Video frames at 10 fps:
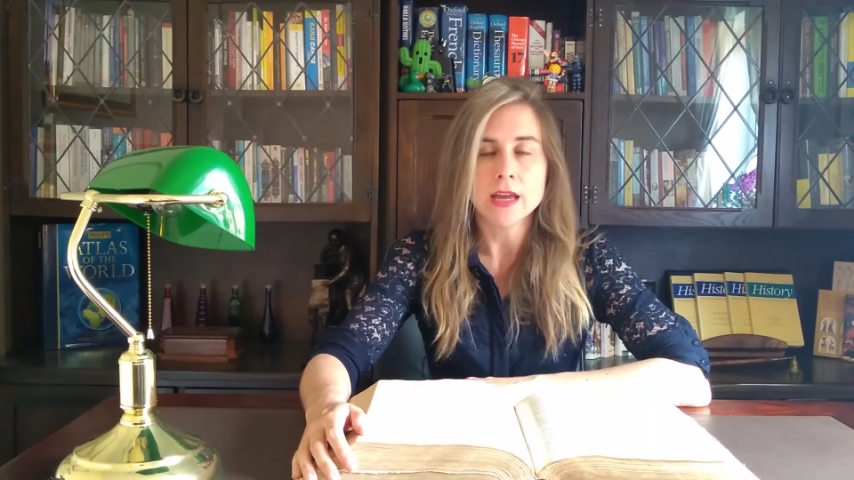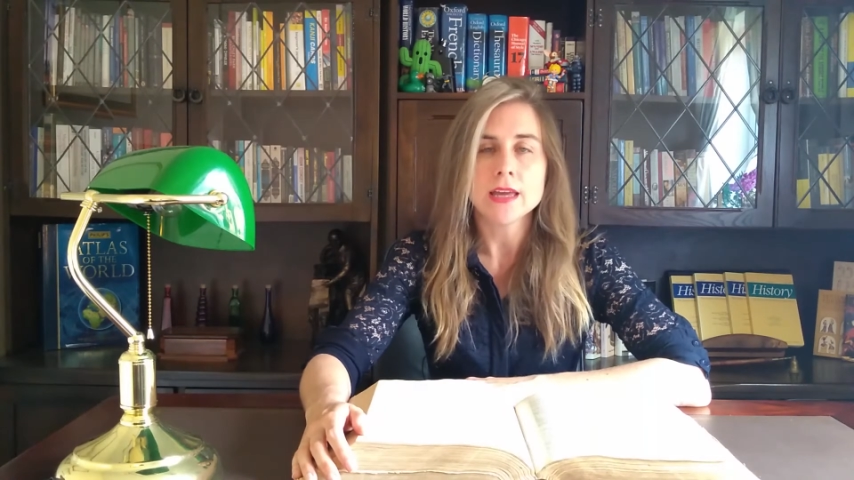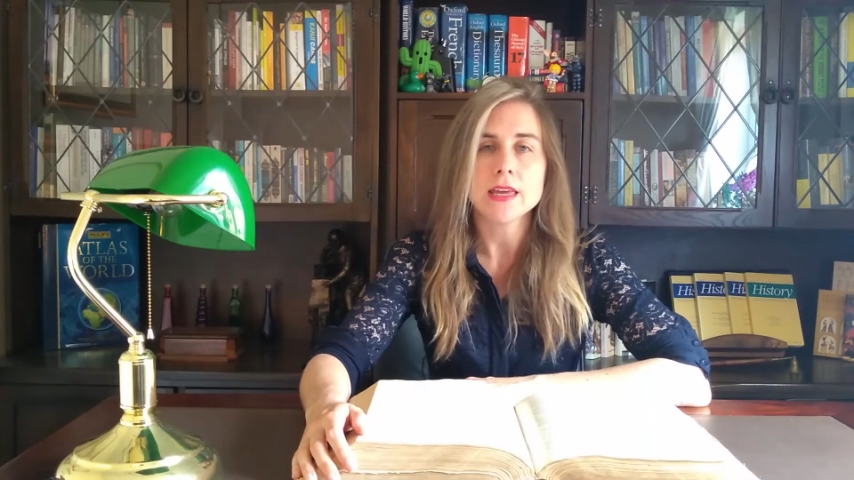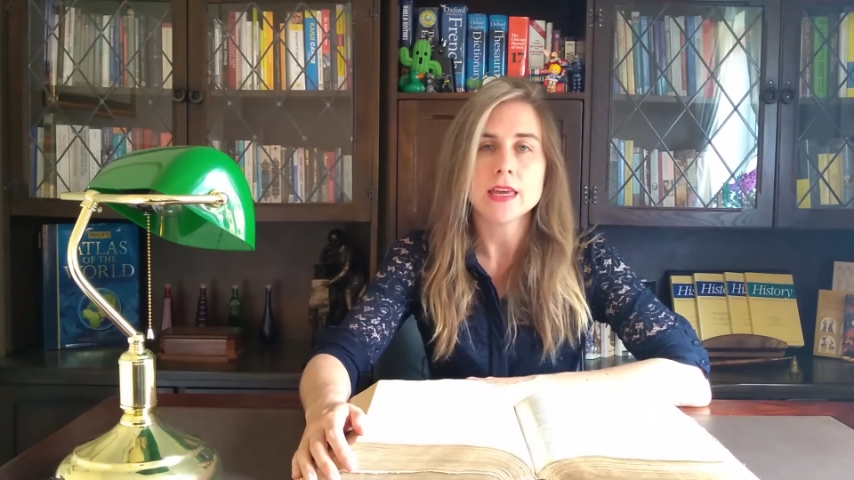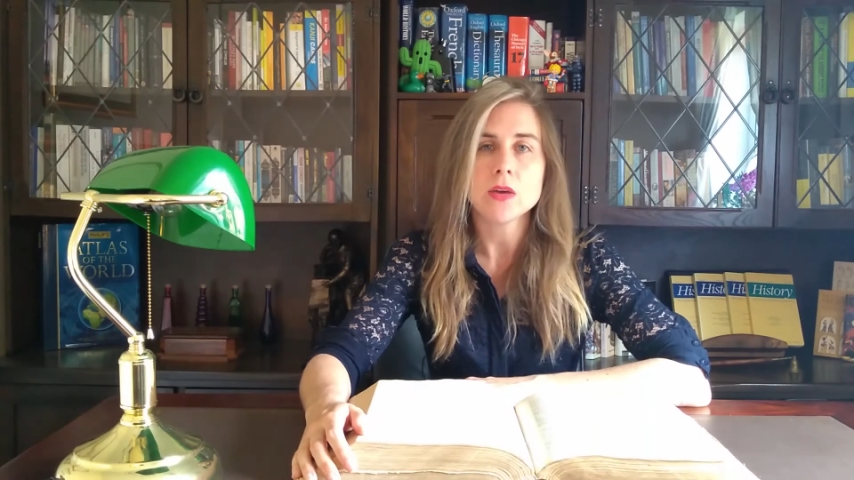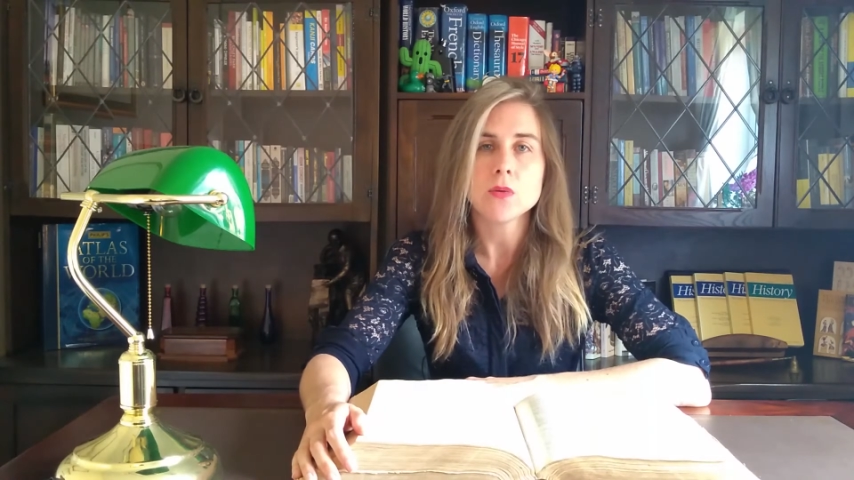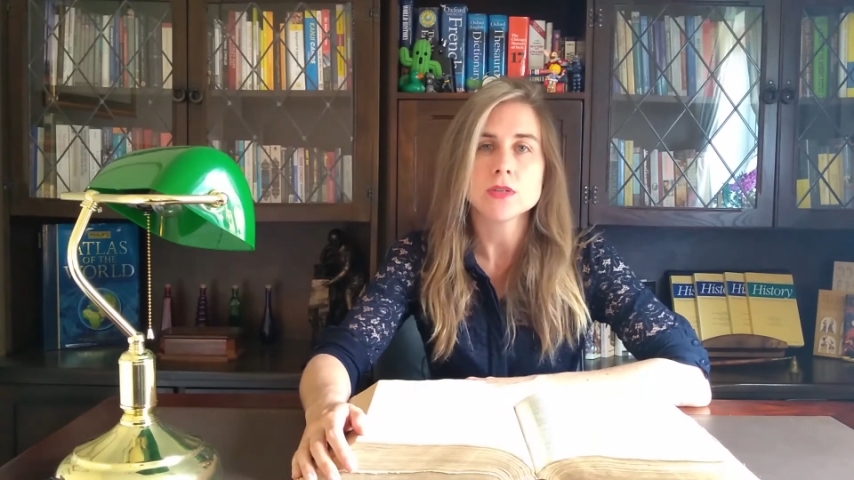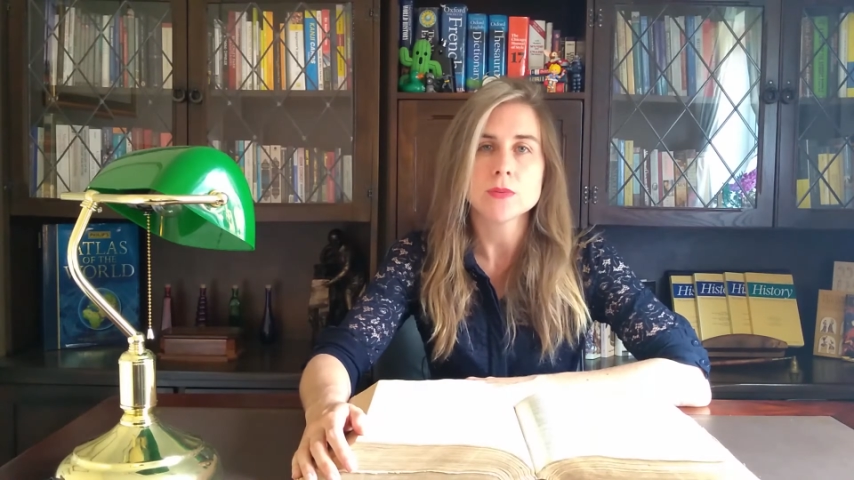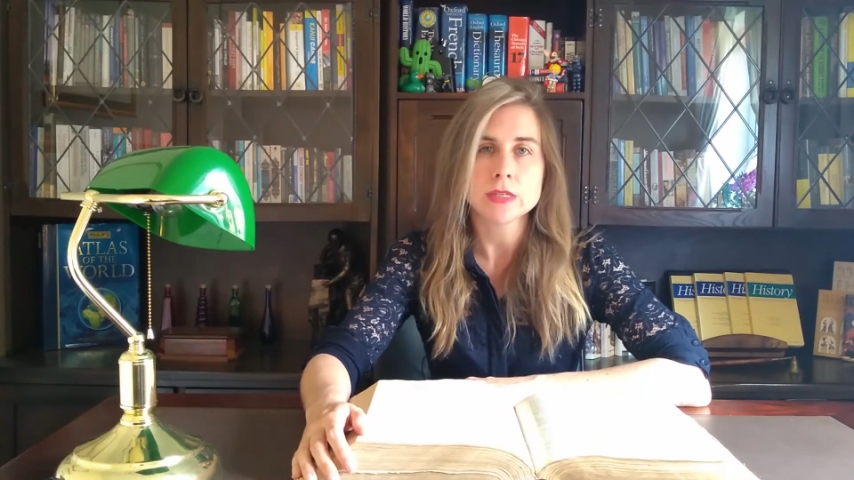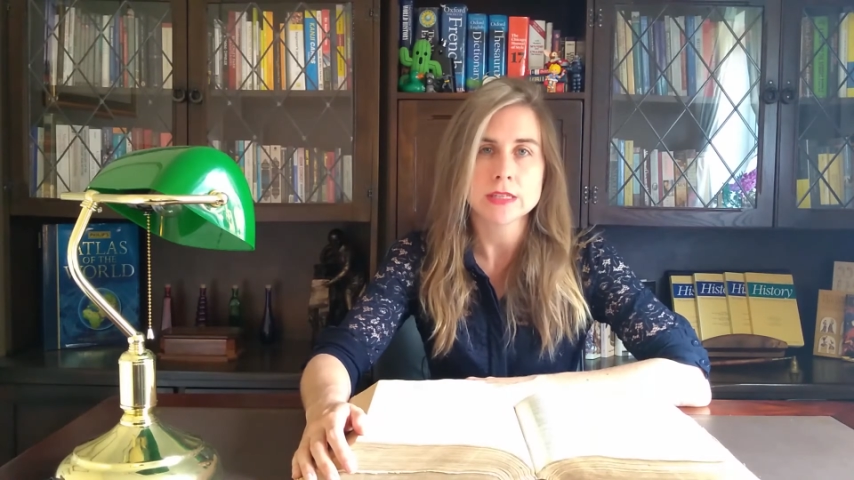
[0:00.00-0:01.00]
He was
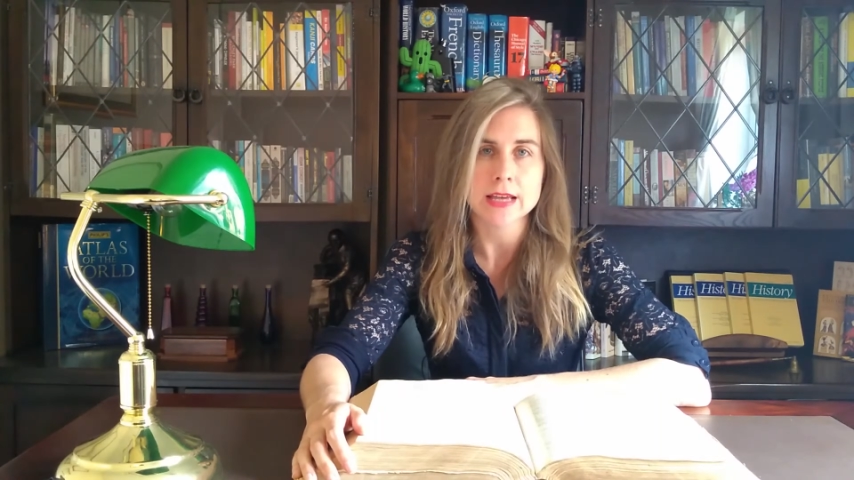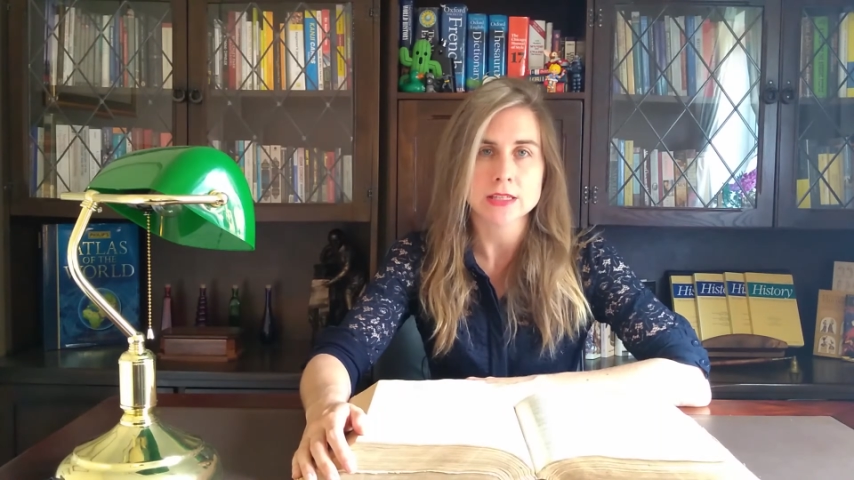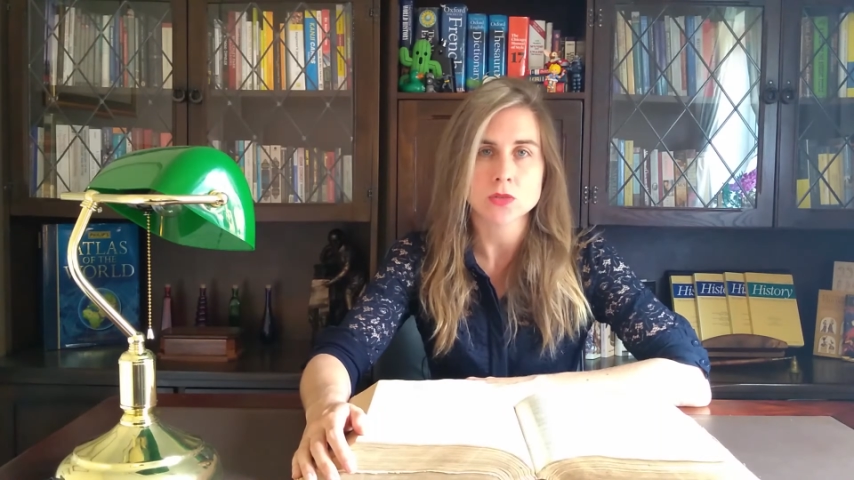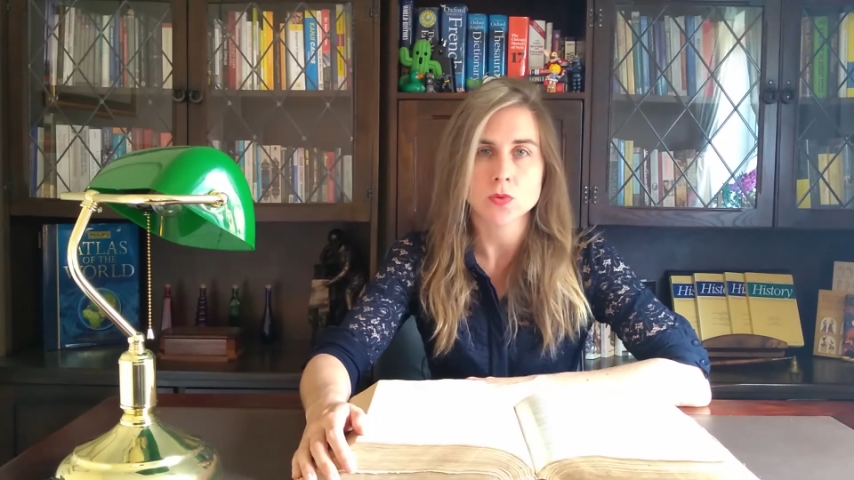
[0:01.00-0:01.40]
obsessed